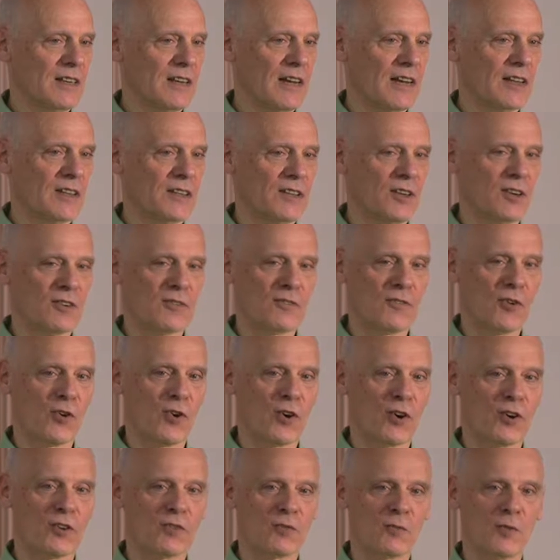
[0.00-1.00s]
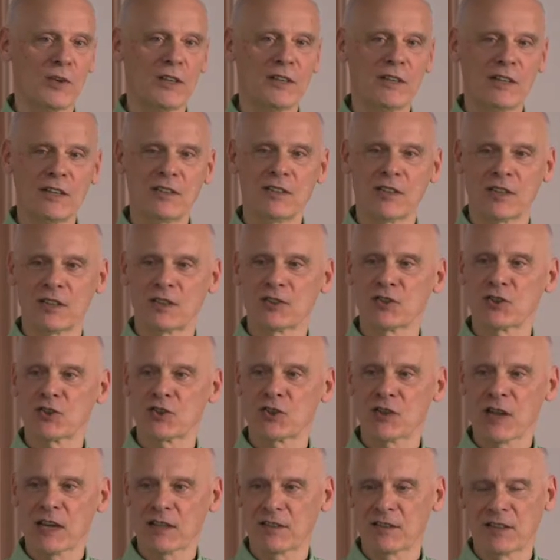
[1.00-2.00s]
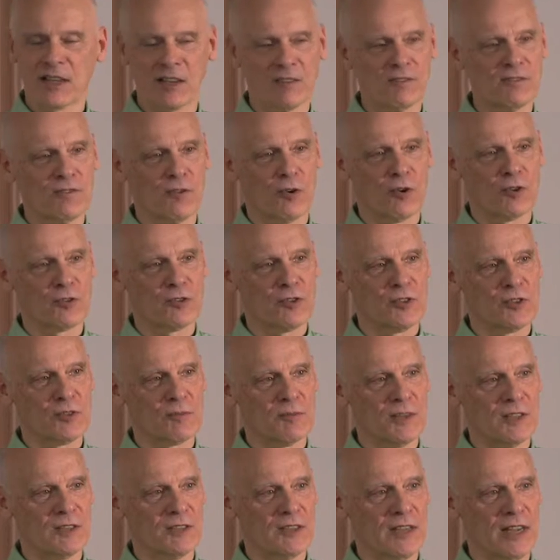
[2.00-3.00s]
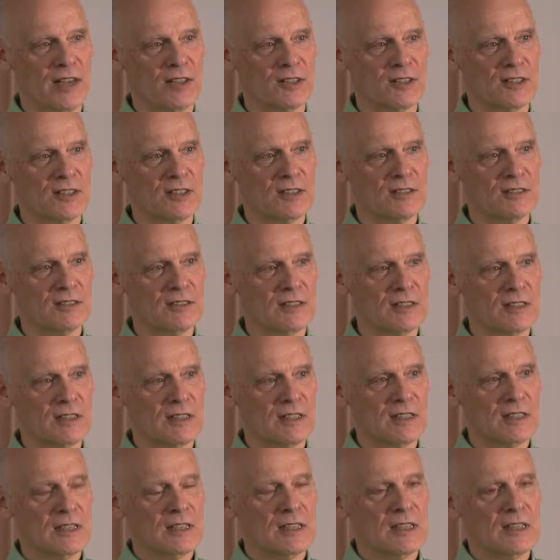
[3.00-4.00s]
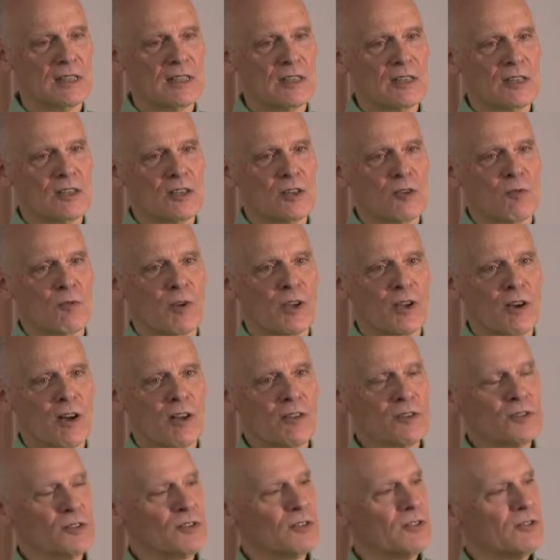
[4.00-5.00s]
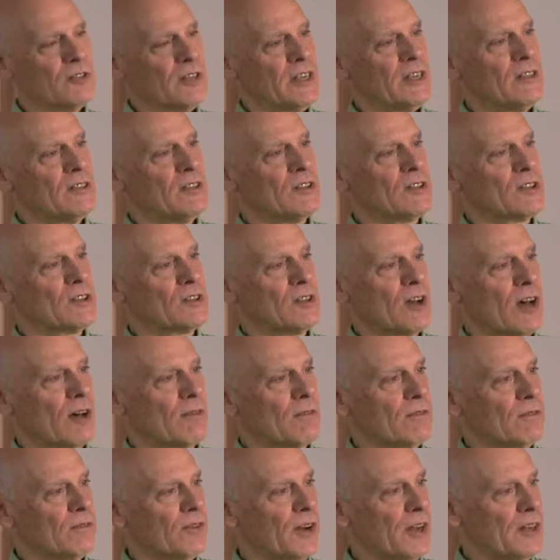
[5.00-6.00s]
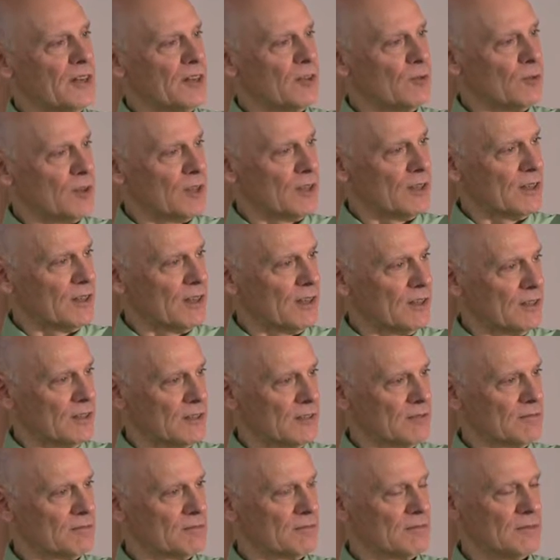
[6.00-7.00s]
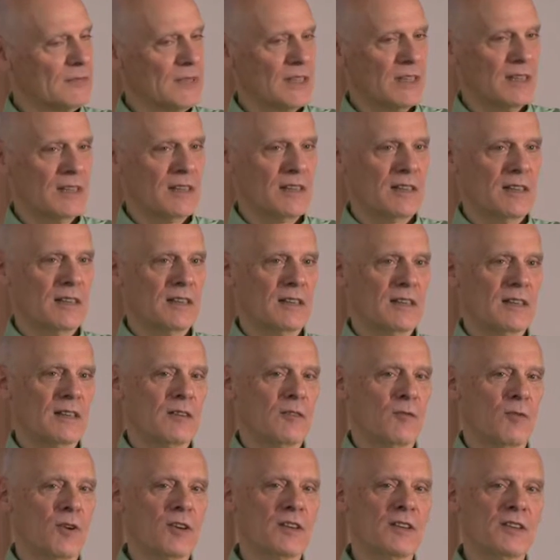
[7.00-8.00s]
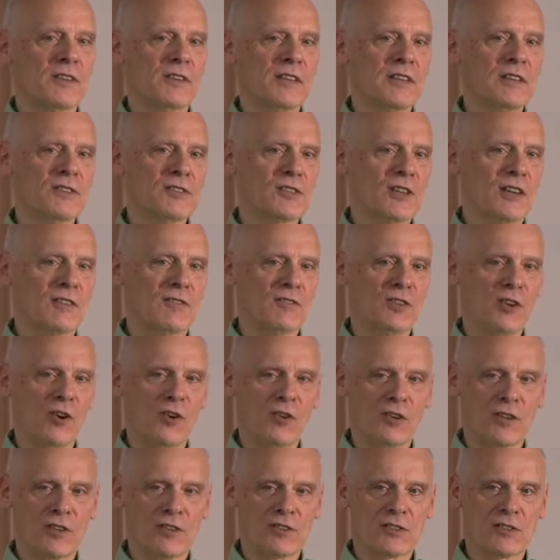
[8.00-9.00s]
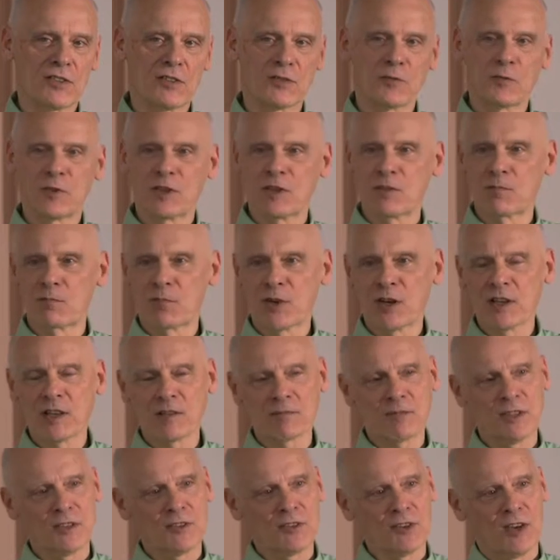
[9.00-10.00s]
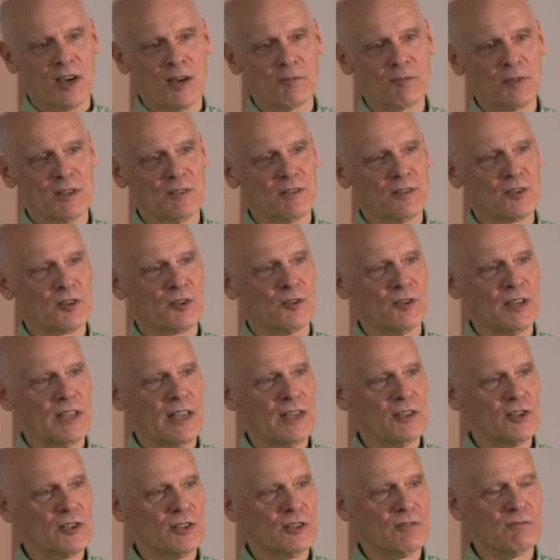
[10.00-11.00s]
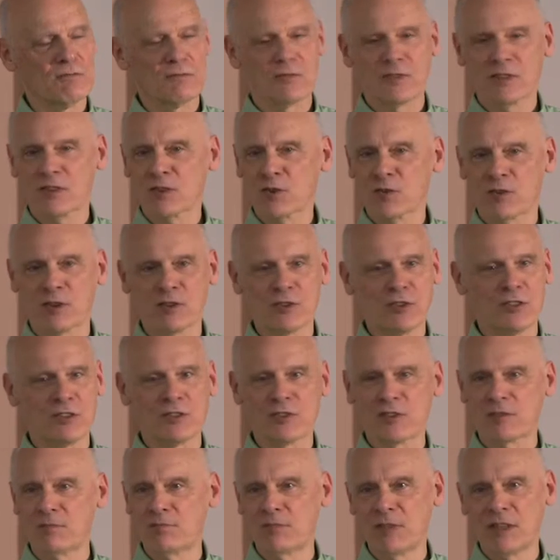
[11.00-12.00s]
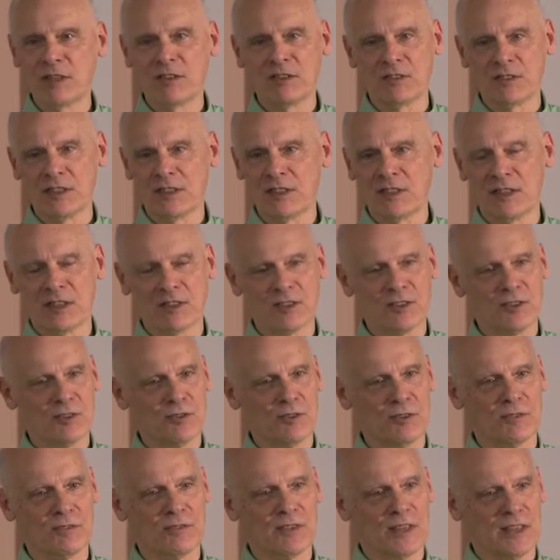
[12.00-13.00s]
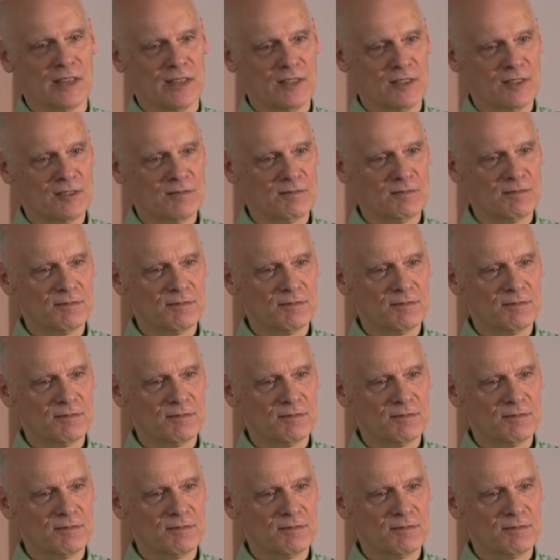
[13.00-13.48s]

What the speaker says: And therefore, we need to shed that fortress mentality. We also need to stop fighting one another. One of the things I've noticed is when you bring up the topic of creation, Christians immediately get into a fight.